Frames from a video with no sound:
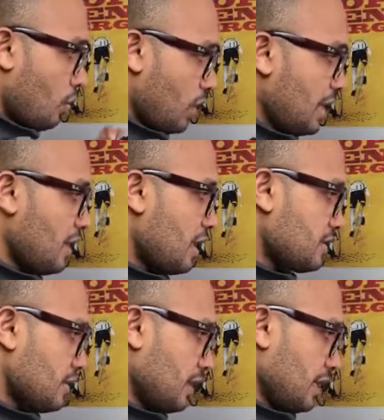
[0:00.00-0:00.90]
well, the
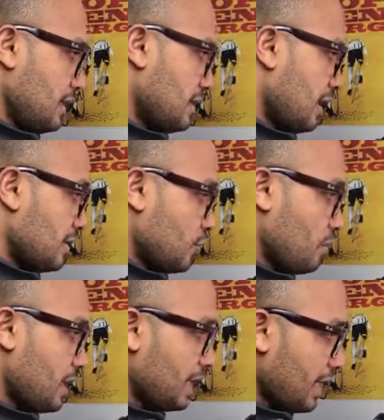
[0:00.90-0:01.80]
answer is, as you
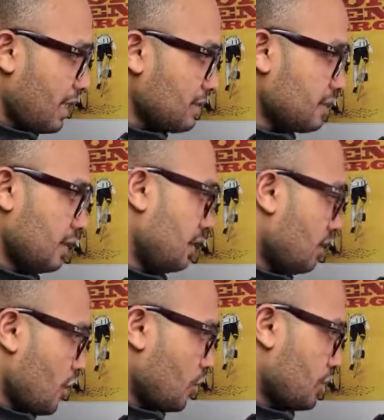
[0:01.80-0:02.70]
may guess,
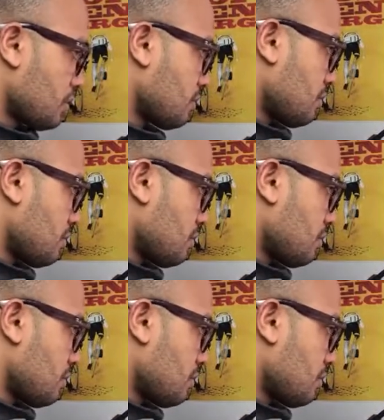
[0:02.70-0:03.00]
hooks.